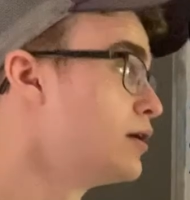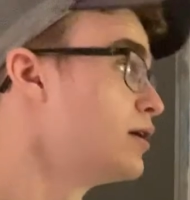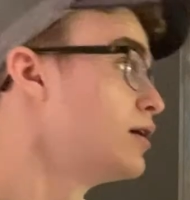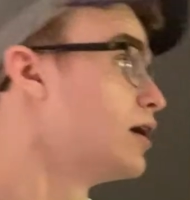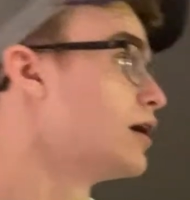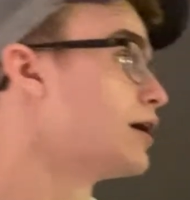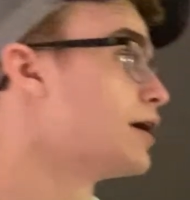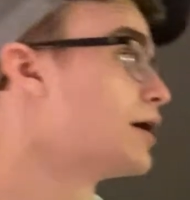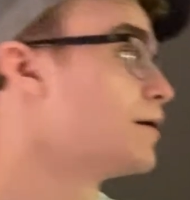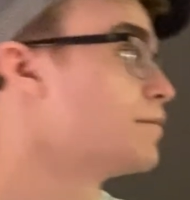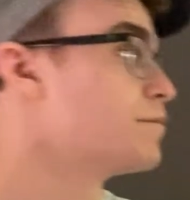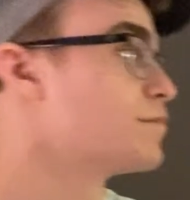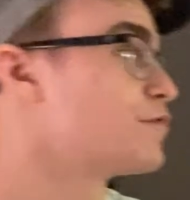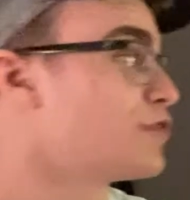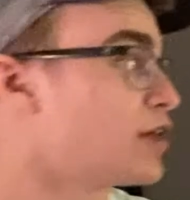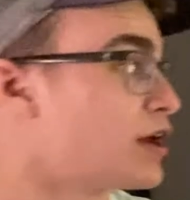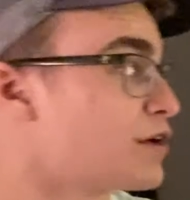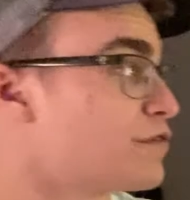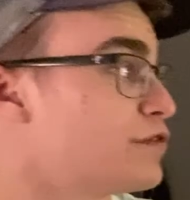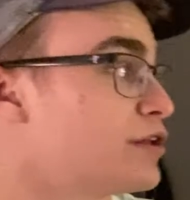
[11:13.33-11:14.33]

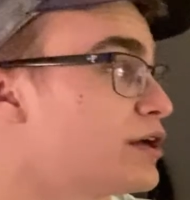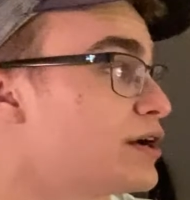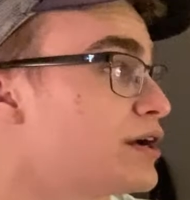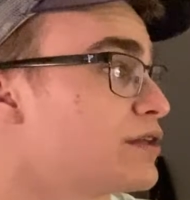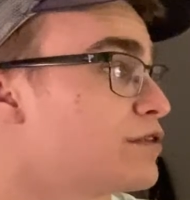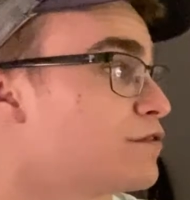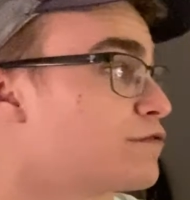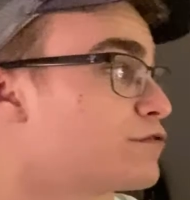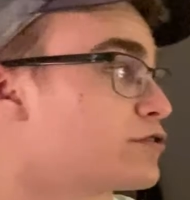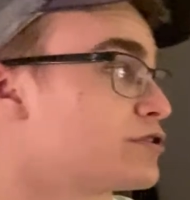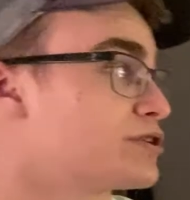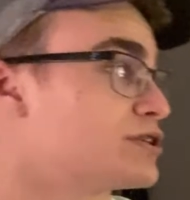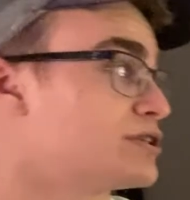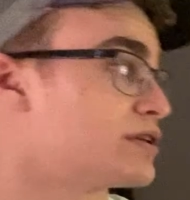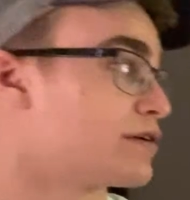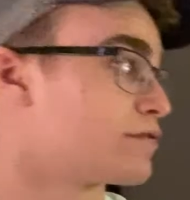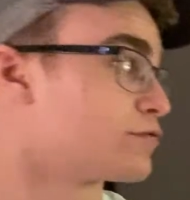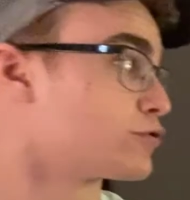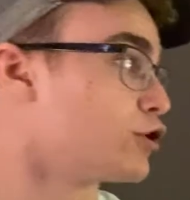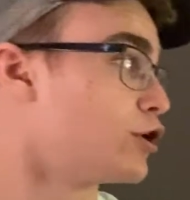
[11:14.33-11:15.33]
Fly, the furthest he's
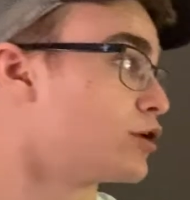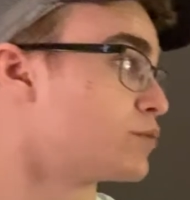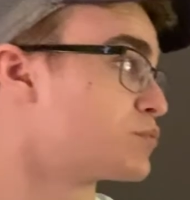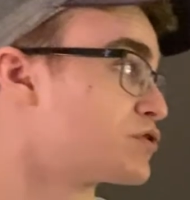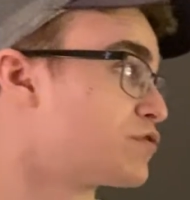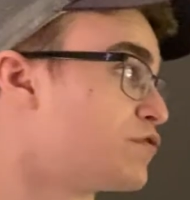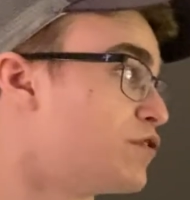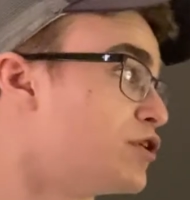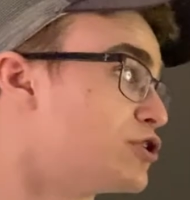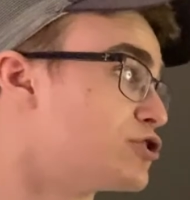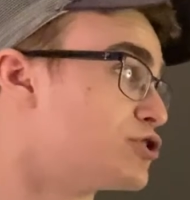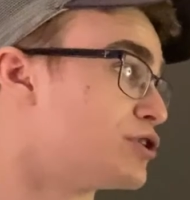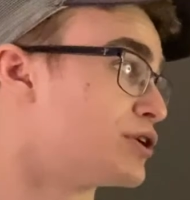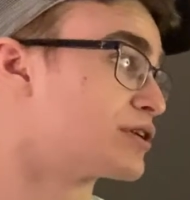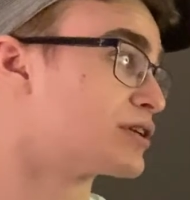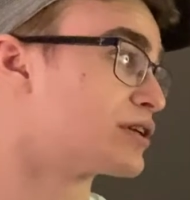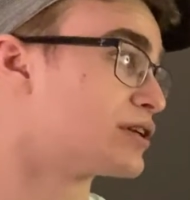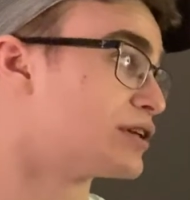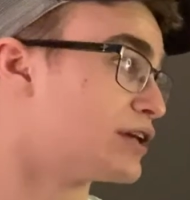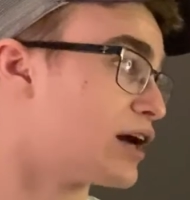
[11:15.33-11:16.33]
ever gone, was
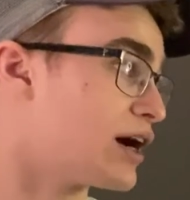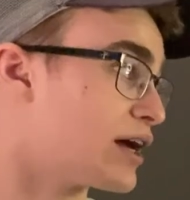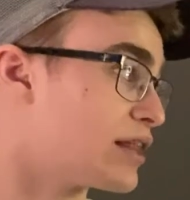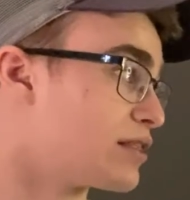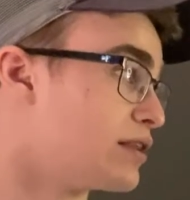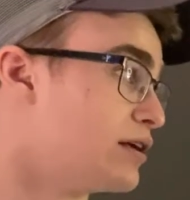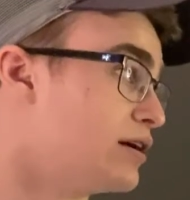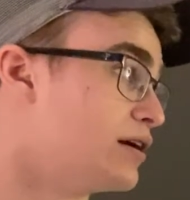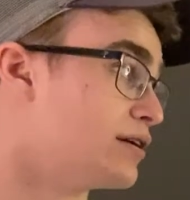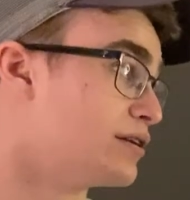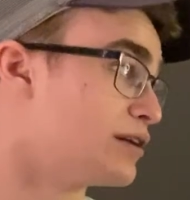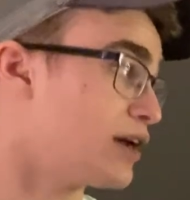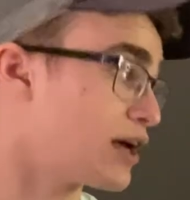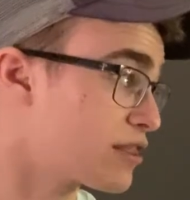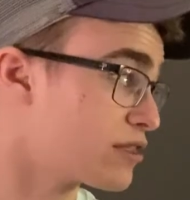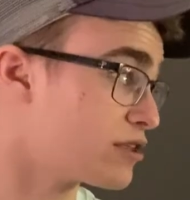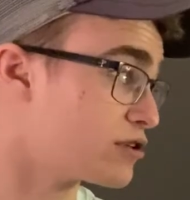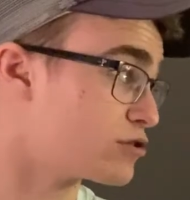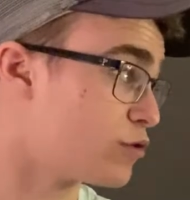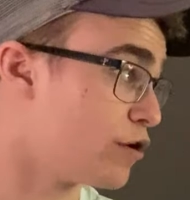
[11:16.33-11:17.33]
finishing
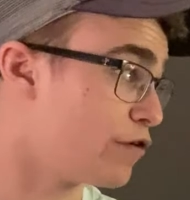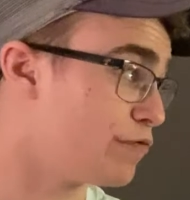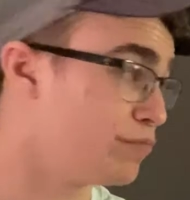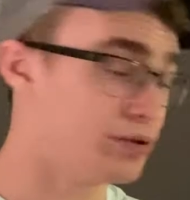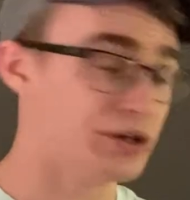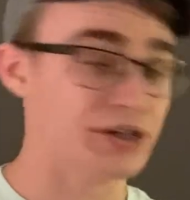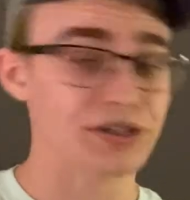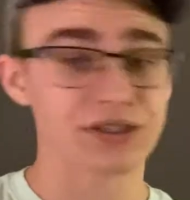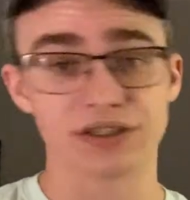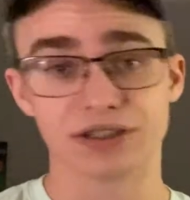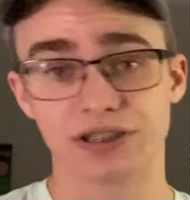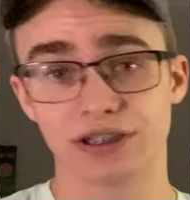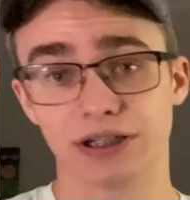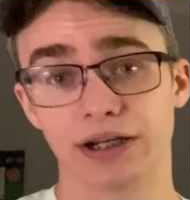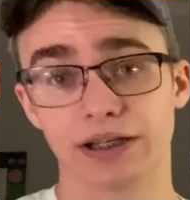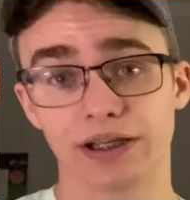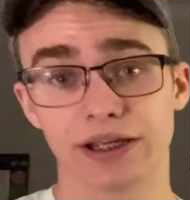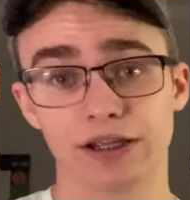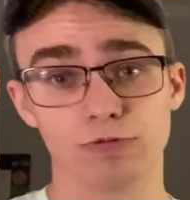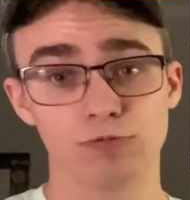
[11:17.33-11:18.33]
9th to 12th place at
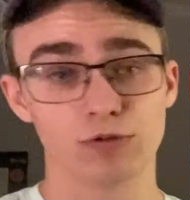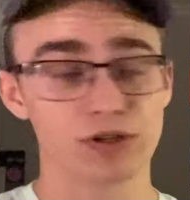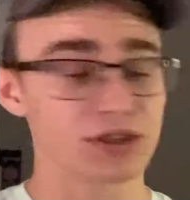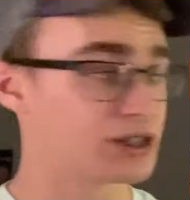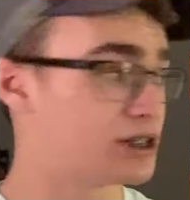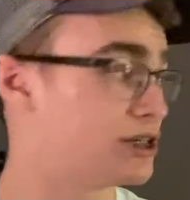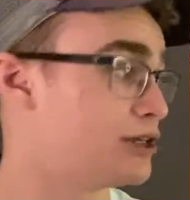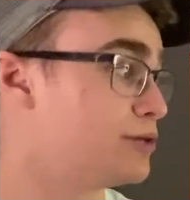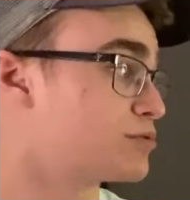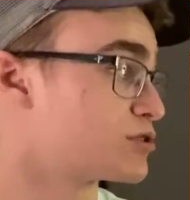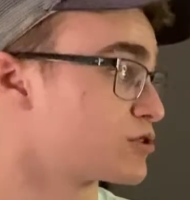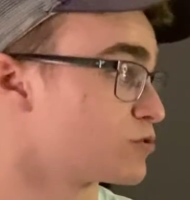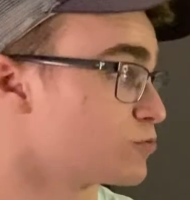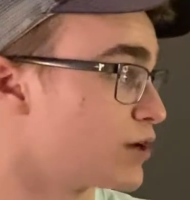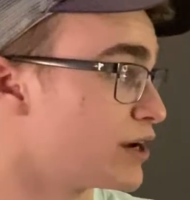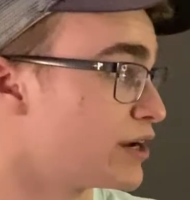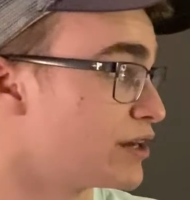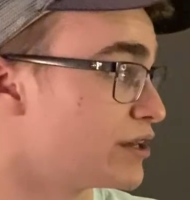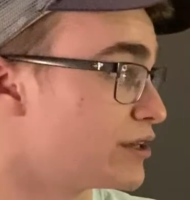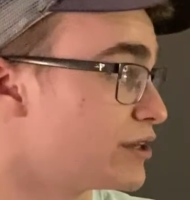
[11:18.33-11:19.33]
TI8 with Team
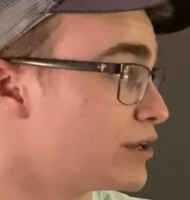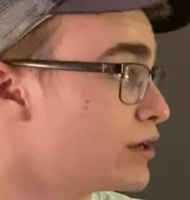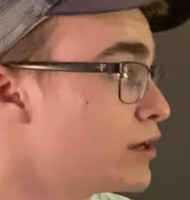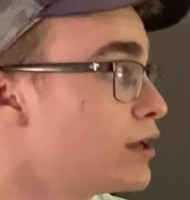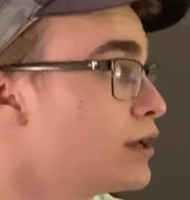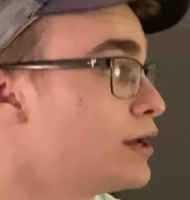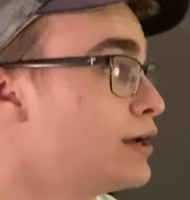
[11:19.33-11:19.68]
Serenity.